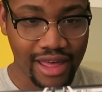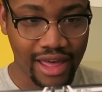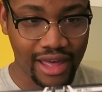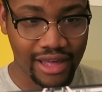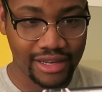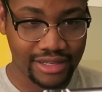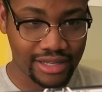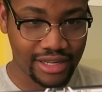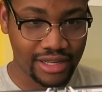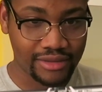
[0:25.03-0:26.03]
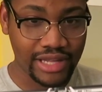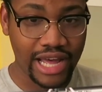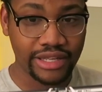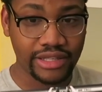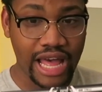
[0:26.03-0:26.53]
And
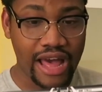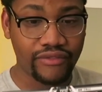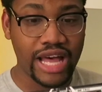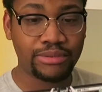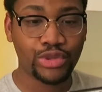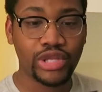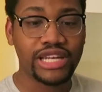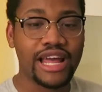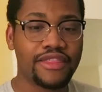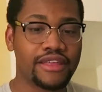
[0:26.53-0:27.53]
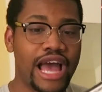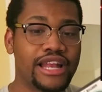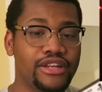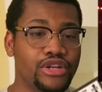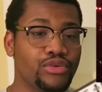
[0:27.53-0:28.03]
I have absolutely nothing,
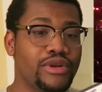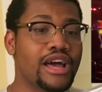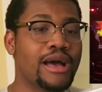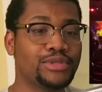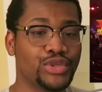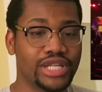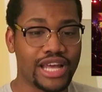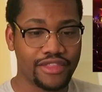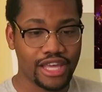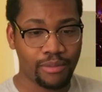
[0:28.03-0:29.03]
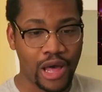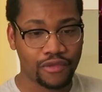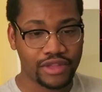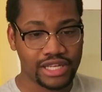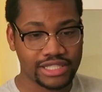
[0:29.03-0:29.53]
I knew absolutely nothing
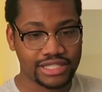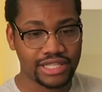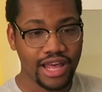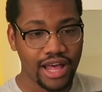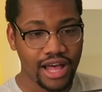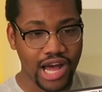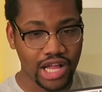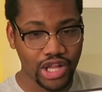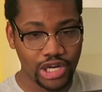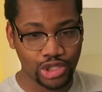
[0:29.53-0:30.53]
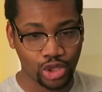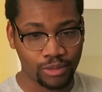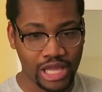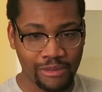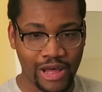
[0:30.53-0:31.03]
about this. Claire
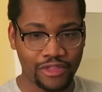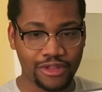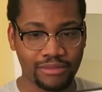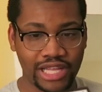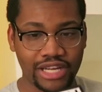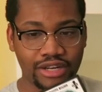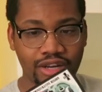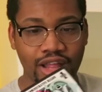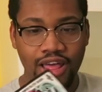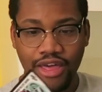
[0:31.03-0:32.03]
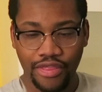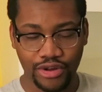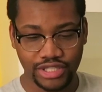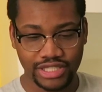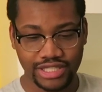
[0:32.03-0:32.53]
told me about them later.
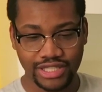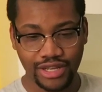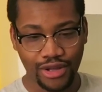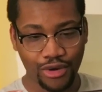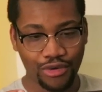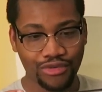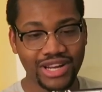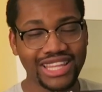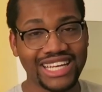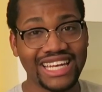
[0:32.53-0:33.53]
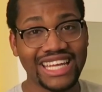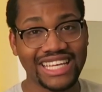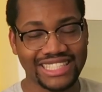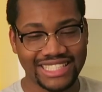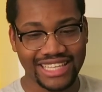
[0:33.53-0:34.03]
They're just really
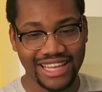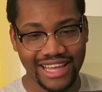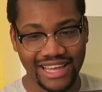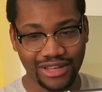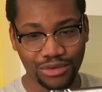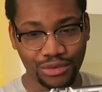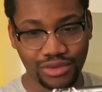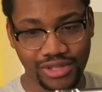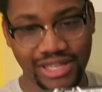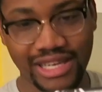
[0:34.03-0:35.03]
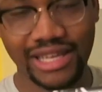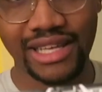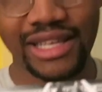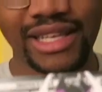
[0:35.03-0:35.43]
neat and cool looking.